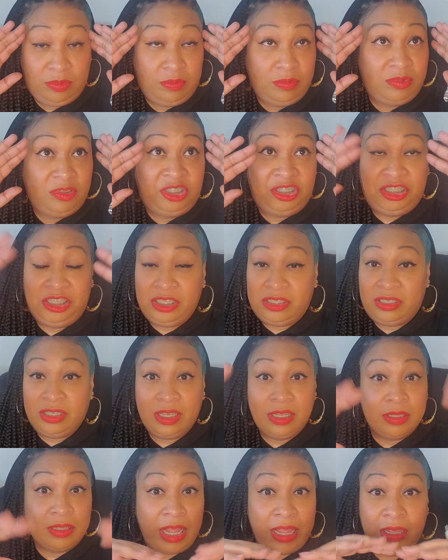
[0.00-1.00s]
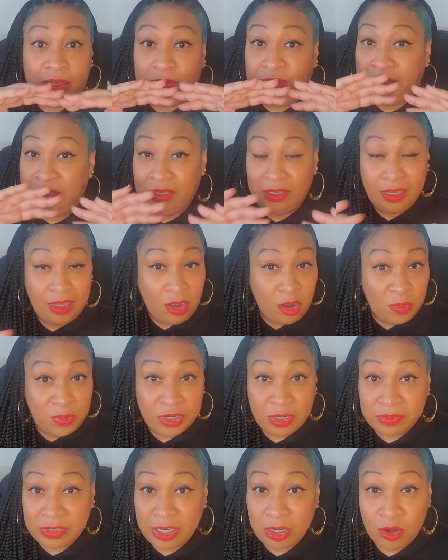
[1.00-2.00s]
shit to like open
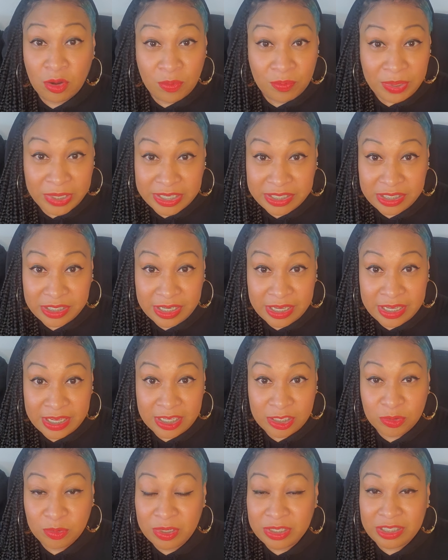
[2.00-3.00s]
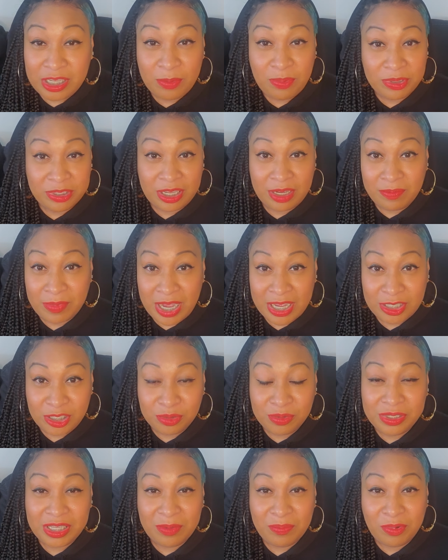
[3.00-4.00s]
up their own business once they put their mind
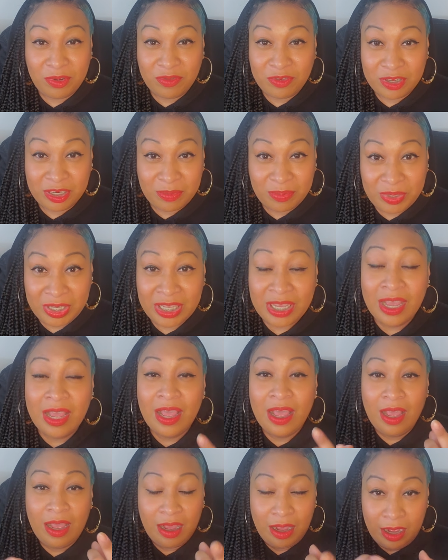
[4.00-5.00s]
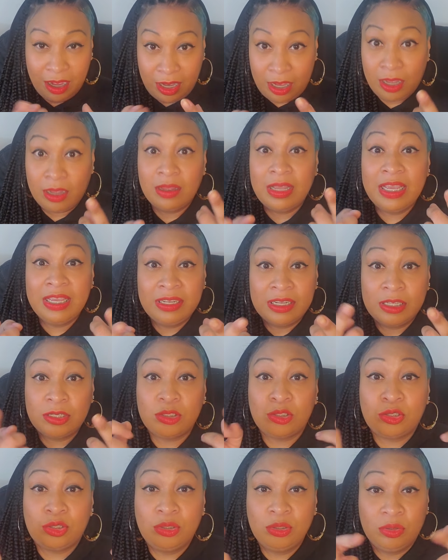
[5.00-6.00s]
to it they're both gonna be uh in it
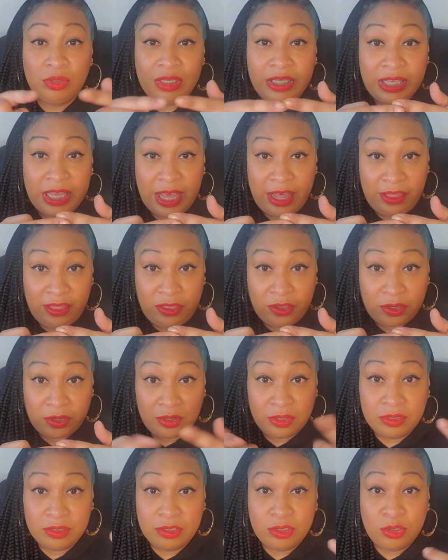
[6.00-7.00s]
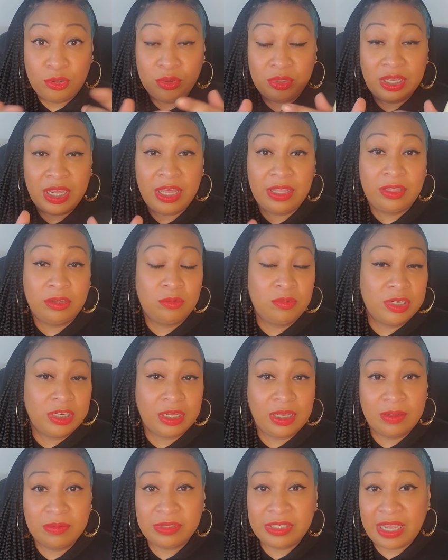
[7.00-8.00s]
together together when it
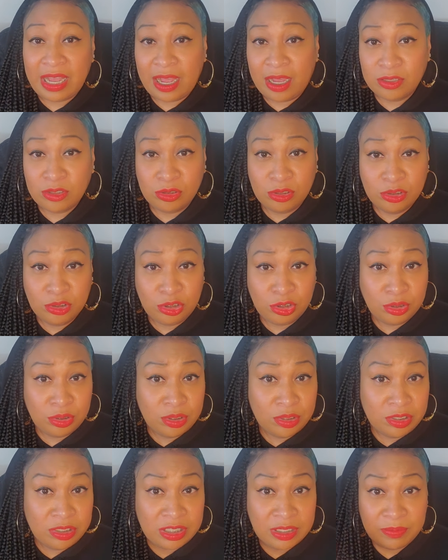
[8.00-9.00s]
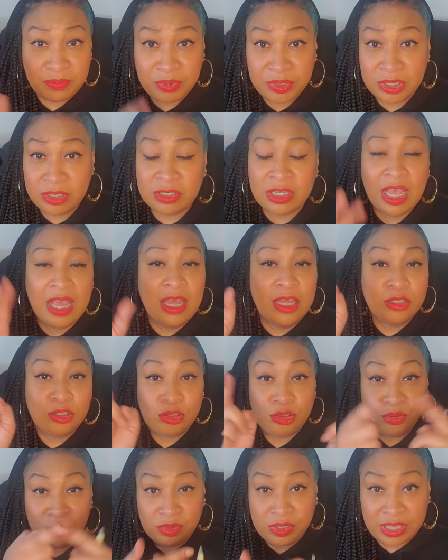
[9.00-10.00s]
comes to household chores and bills
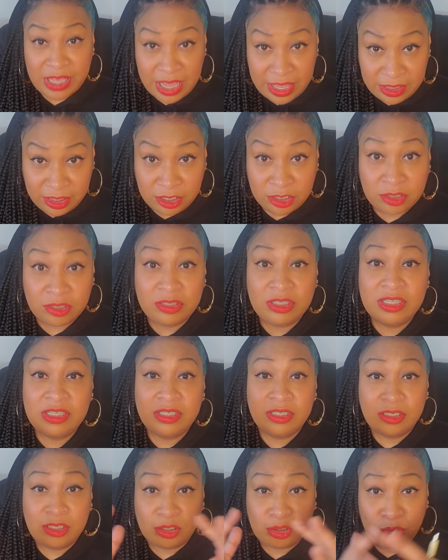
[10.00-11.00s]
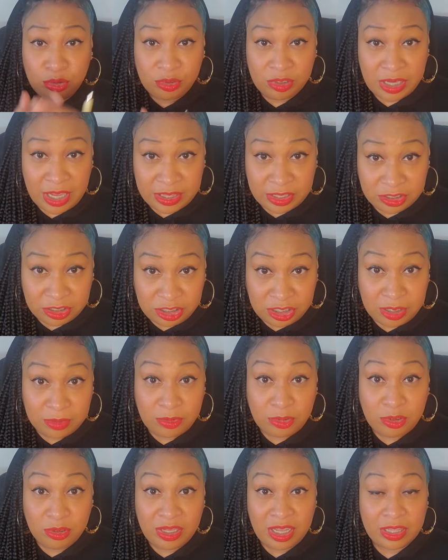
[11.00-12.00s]
together this is a together ship
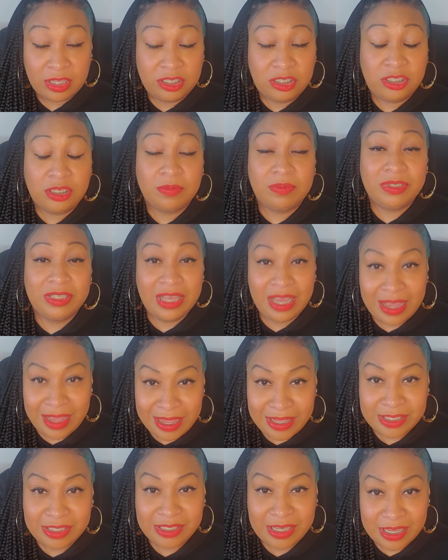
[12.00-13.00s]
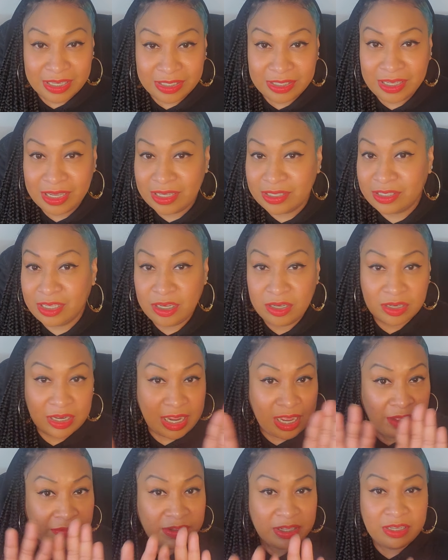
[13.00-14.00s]
together ship yes yes yes they're gonna
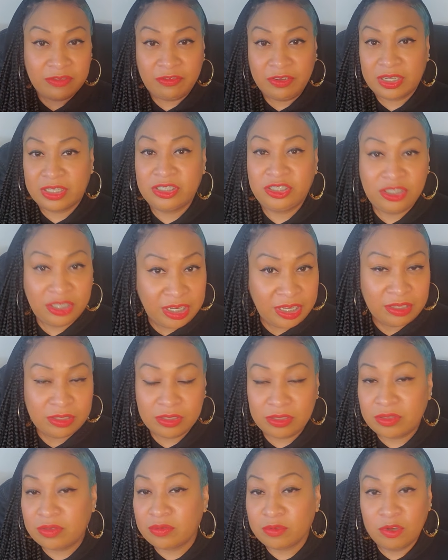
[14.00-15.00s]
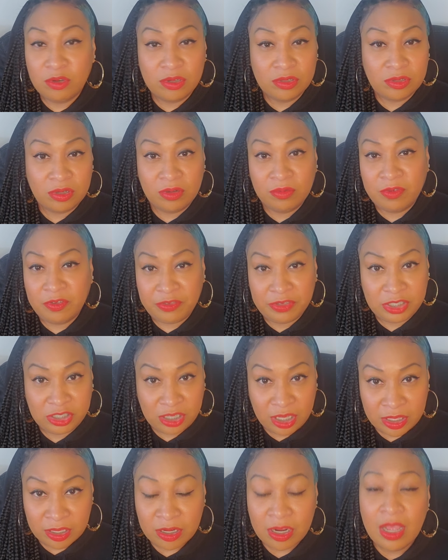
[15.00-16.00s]
have their fucking shit going on with each
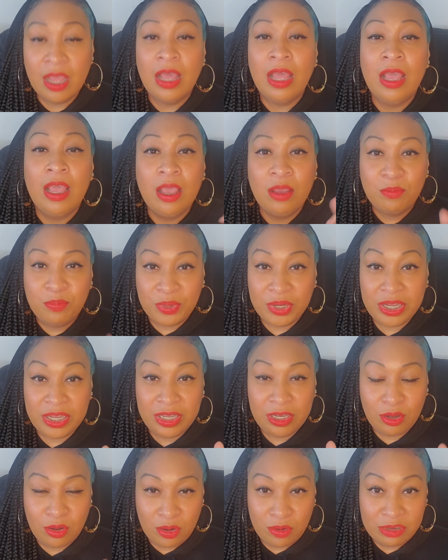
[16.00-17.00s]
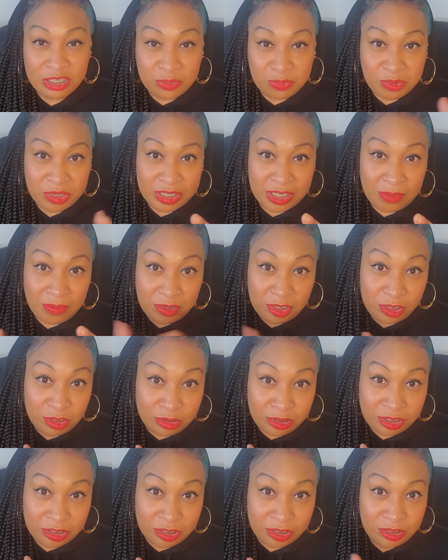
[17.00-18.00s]
other, but it always bring them
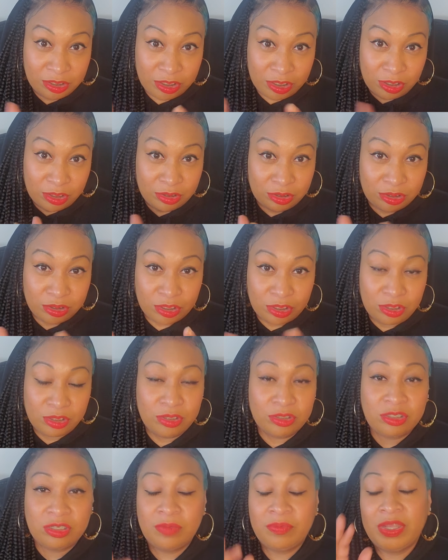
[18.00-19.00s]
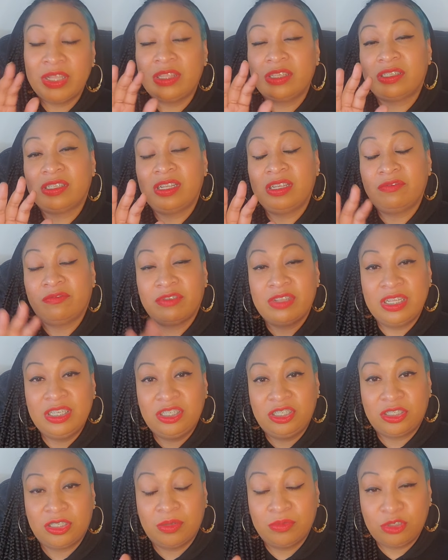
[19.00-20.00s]
closer, closer, closer, and make this
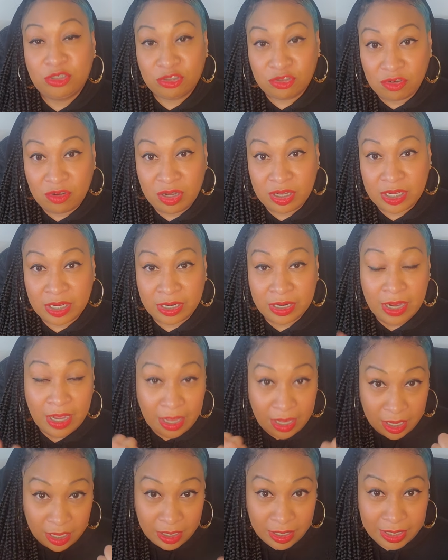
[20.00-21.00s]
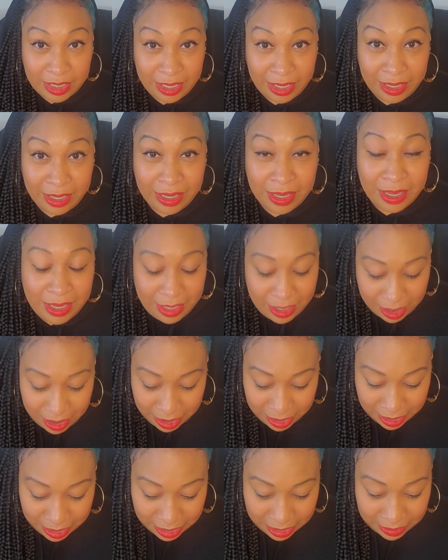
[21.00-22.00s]
relationship stronger. Okay,
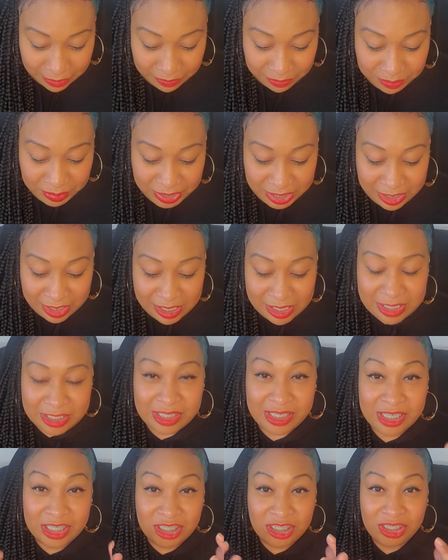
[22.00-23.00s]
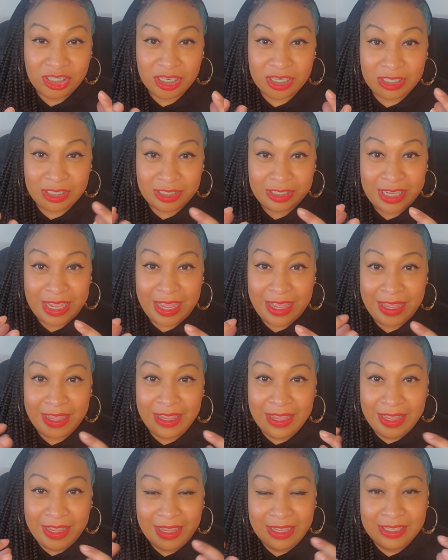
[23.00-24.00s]
um, because it's just
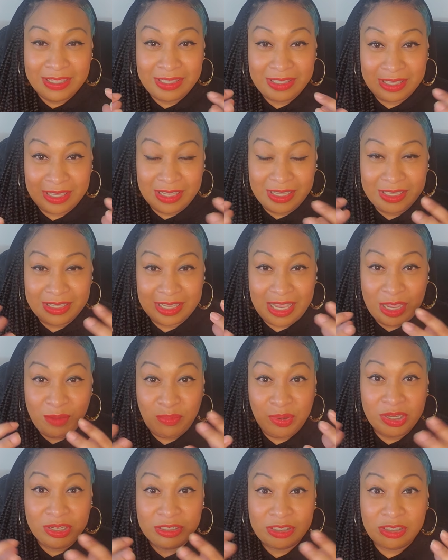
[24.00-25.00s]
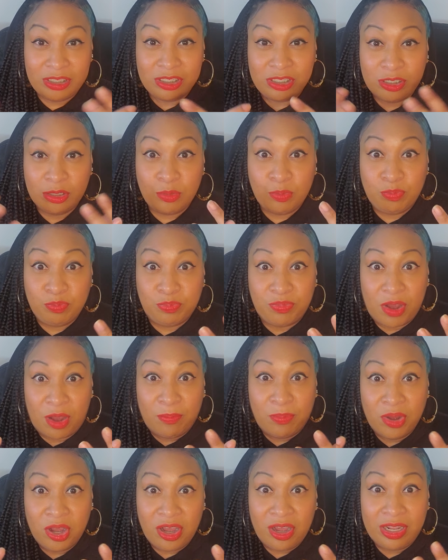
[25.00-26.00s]
that they build such a, a
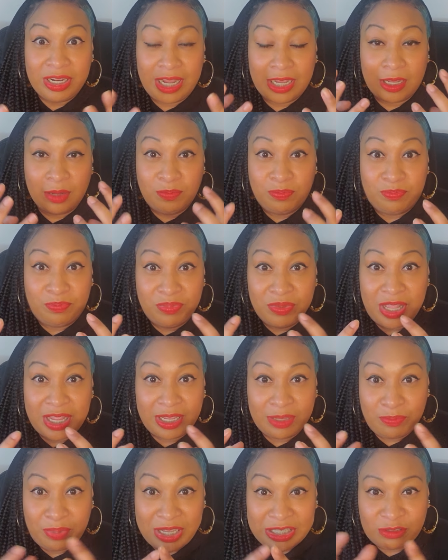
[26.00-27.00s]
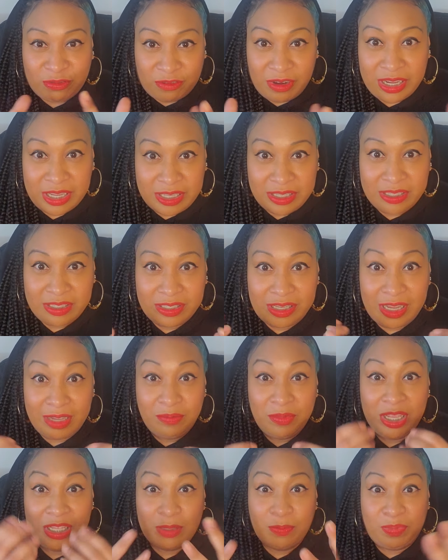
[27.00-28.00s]
bond, like a like best friends. They
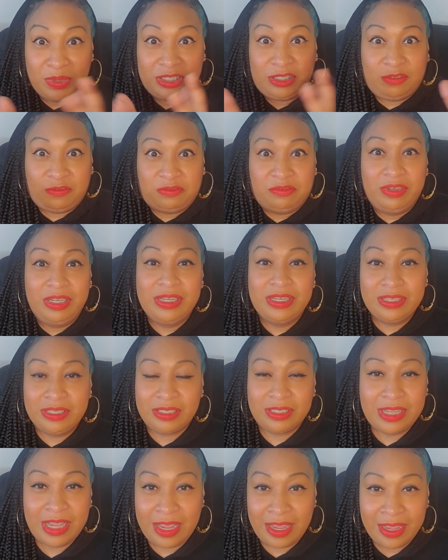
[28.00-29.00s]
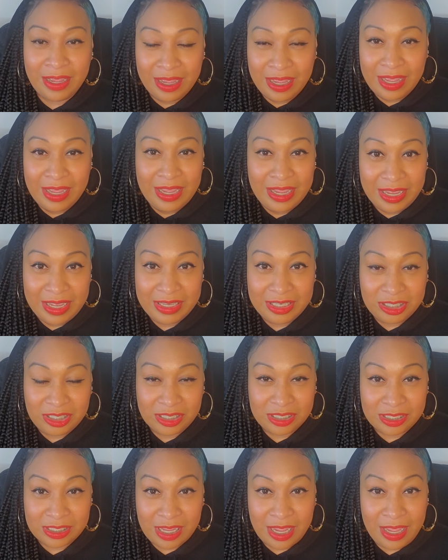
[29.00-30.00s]
made the best of friends that it's
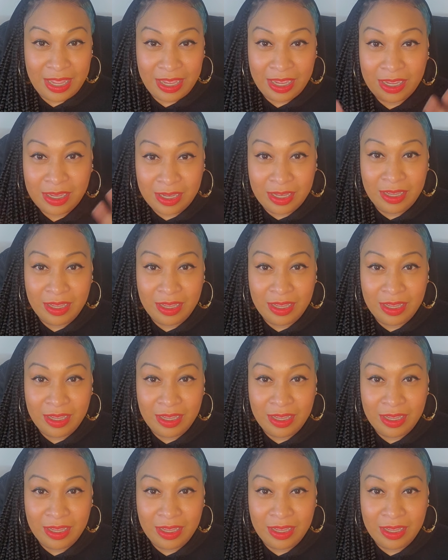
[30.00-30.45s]
just like,